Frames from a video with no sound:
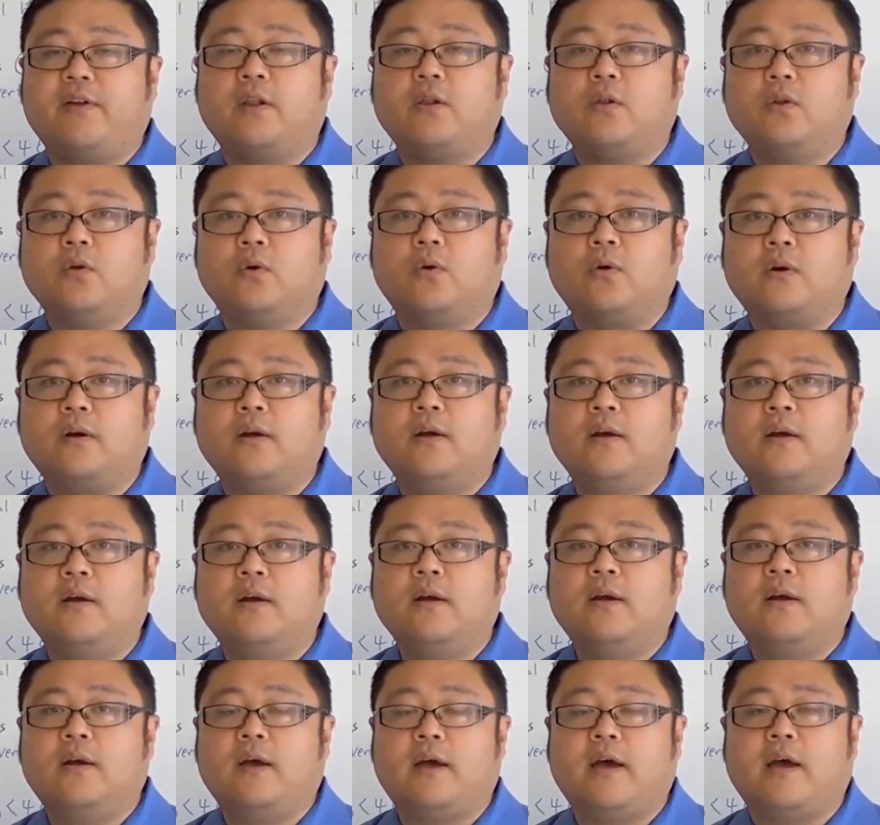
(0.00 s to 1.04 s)
look
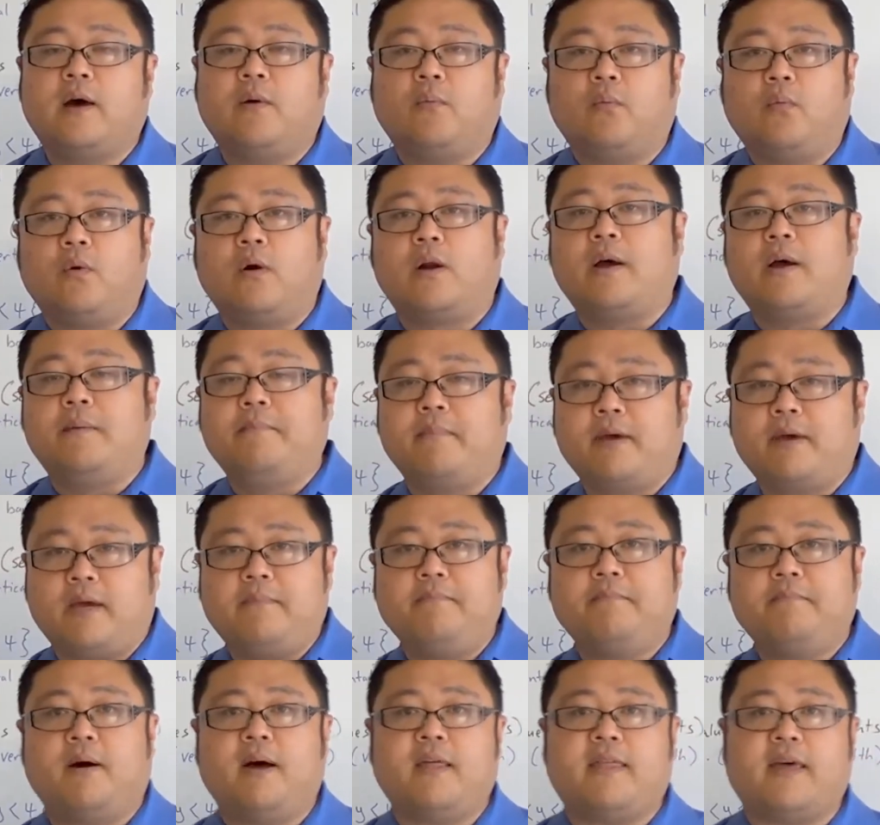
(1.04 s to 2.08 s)
at what I
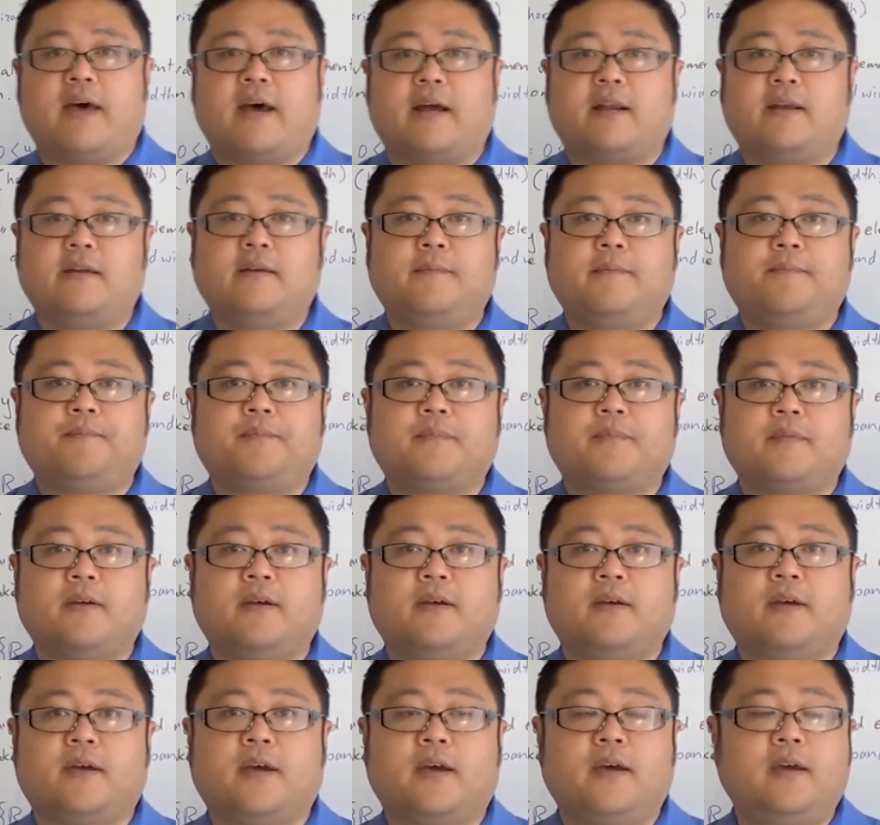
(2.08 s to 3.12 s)
mean by that.
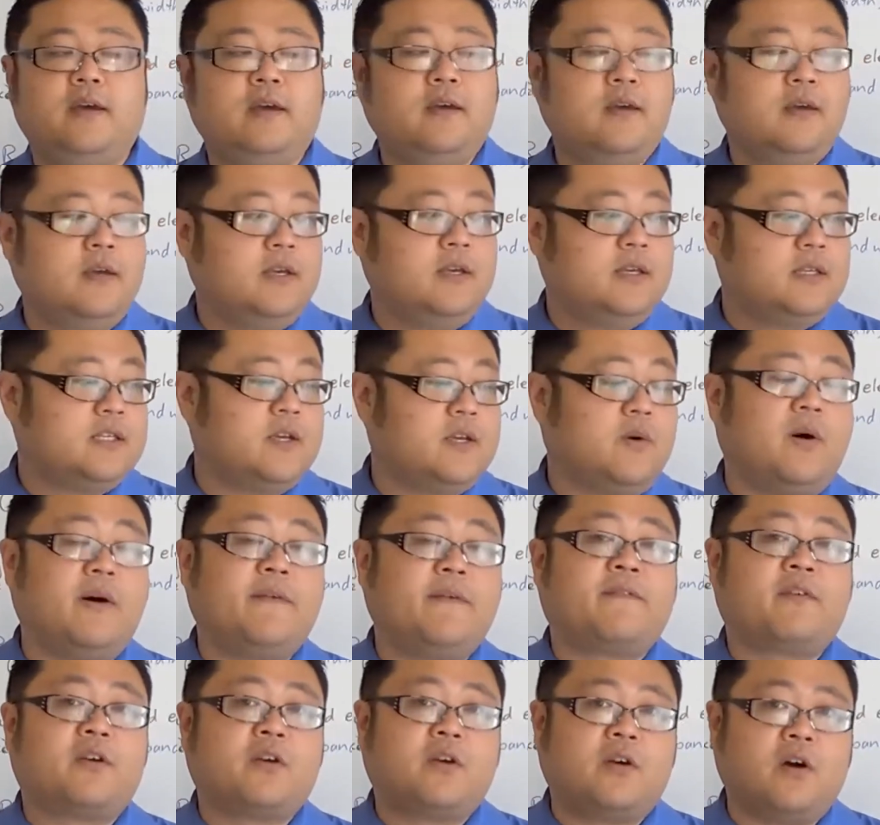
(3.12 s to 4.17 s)
Okay, so
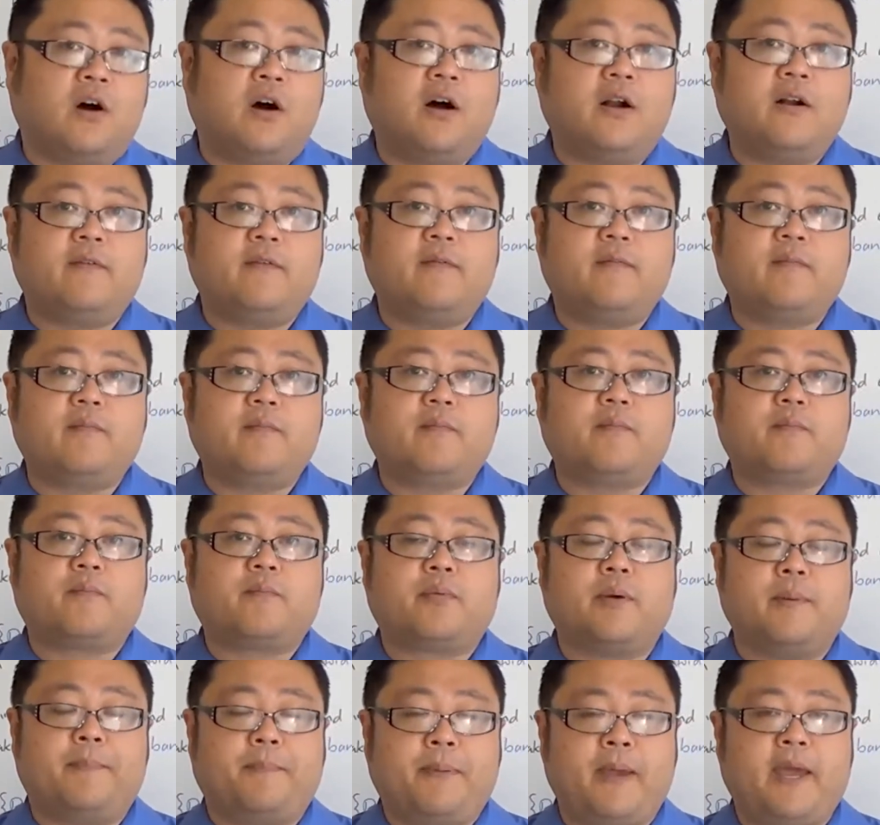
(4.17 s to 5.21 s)
I've got
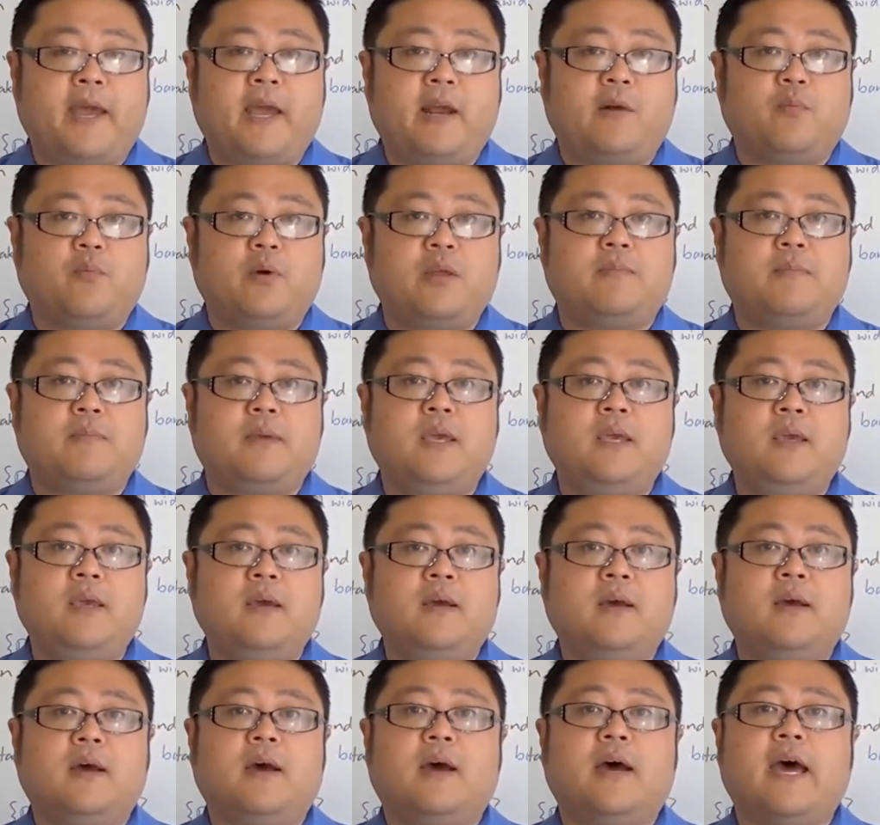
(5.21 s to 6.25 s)
prepared with me
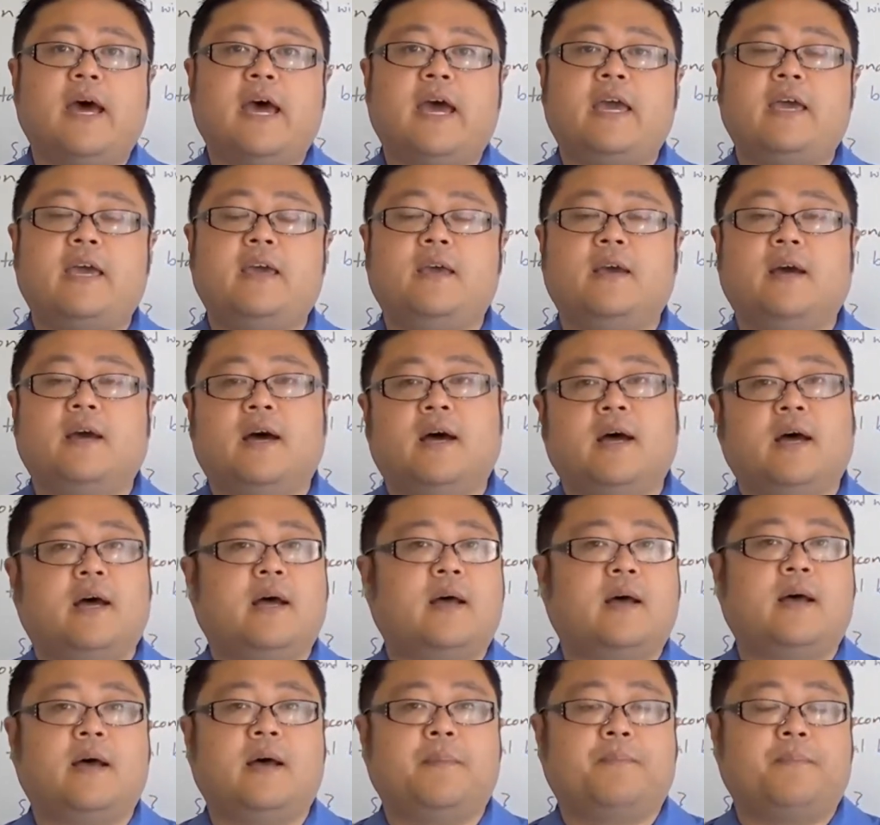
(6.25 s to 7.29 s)
a
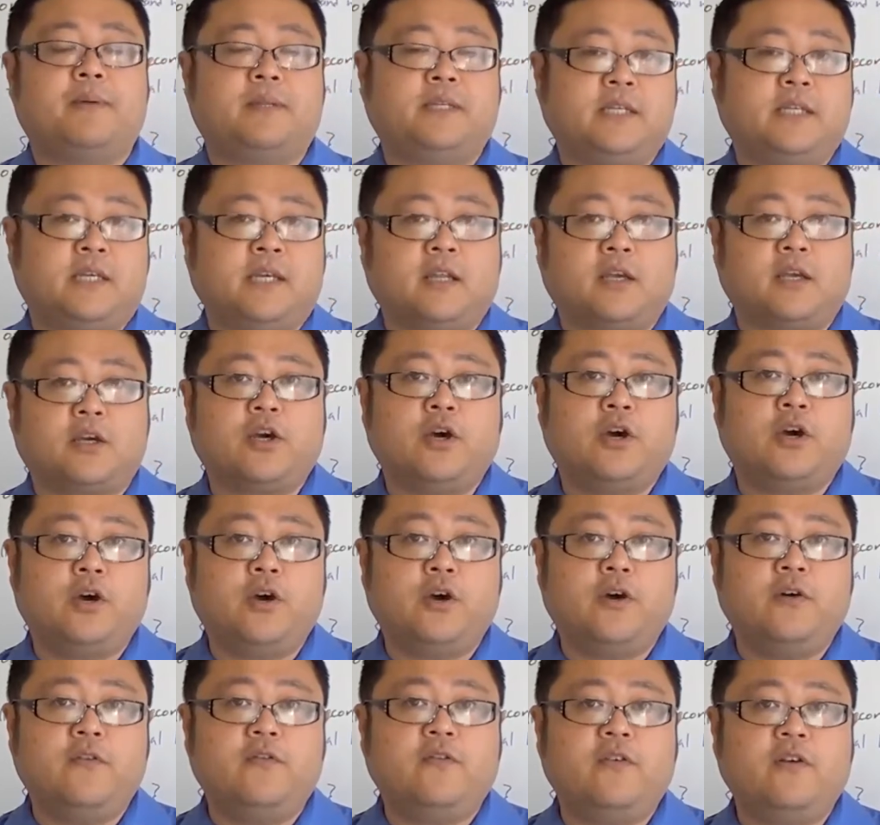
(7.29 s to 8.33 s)
particular
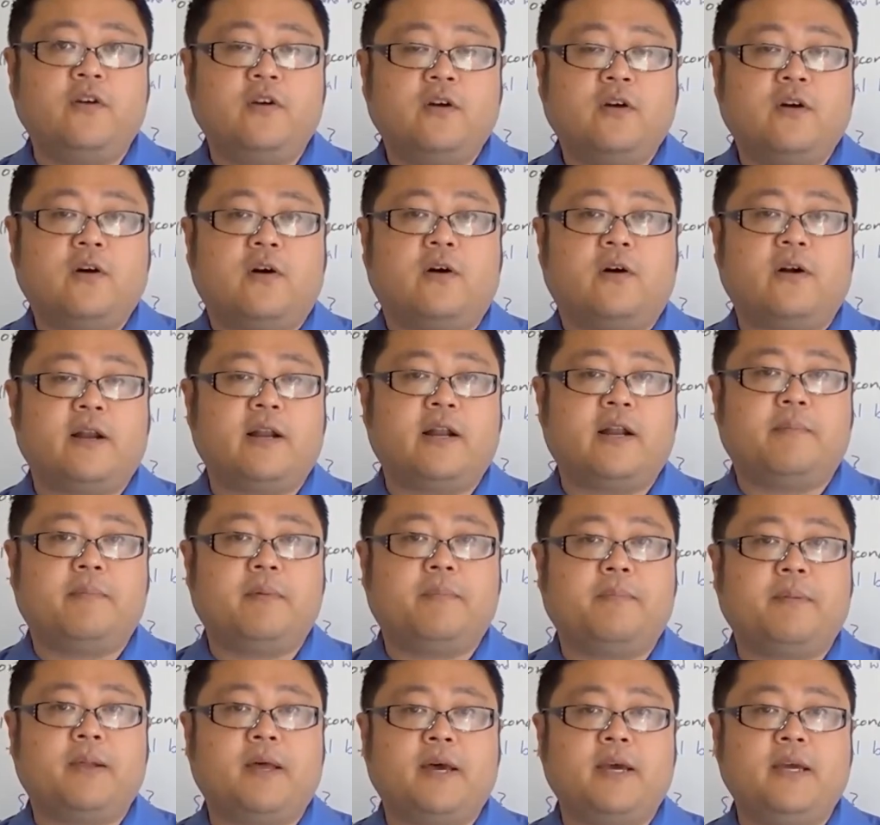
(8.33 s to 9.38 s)
curve on a number
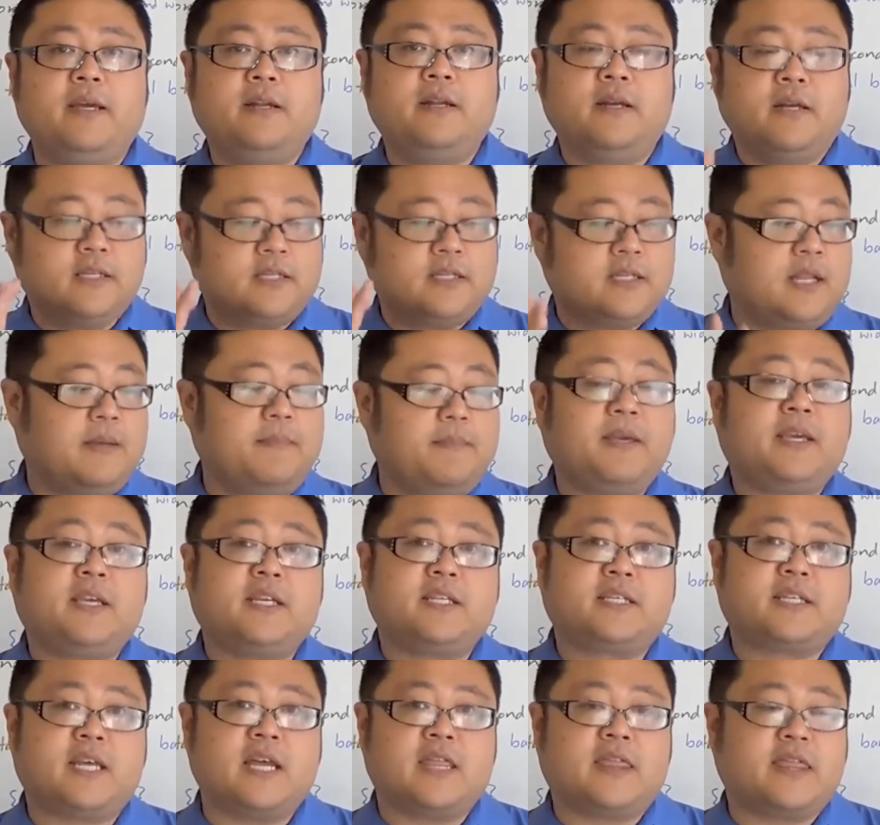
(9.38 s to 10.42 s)
plane. So let me
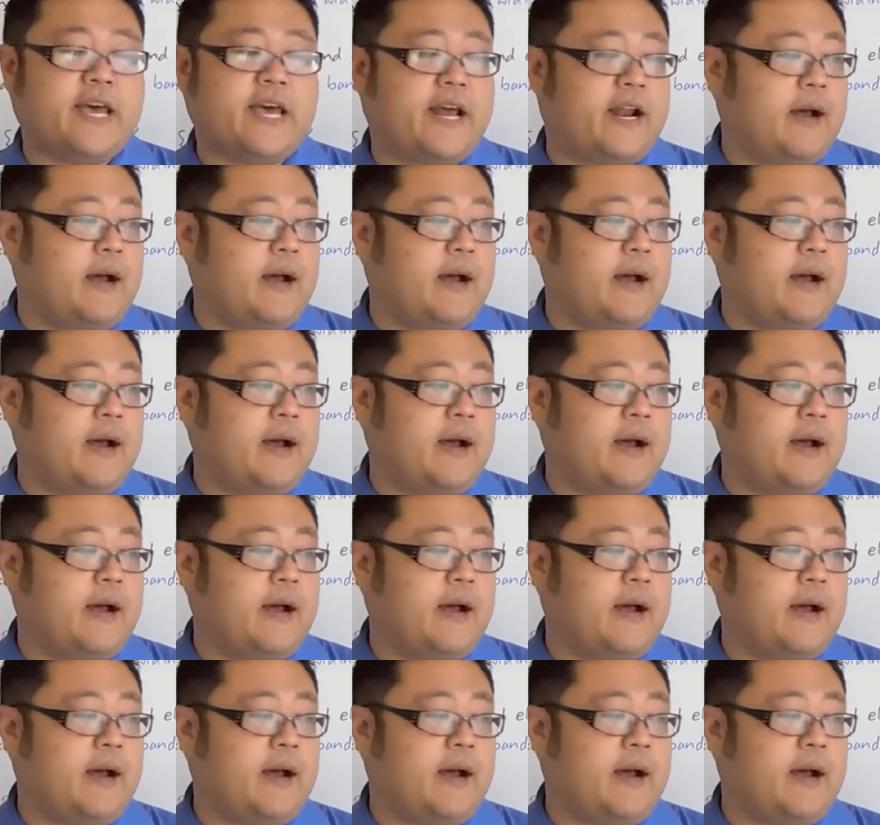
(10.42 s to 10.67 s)
just get that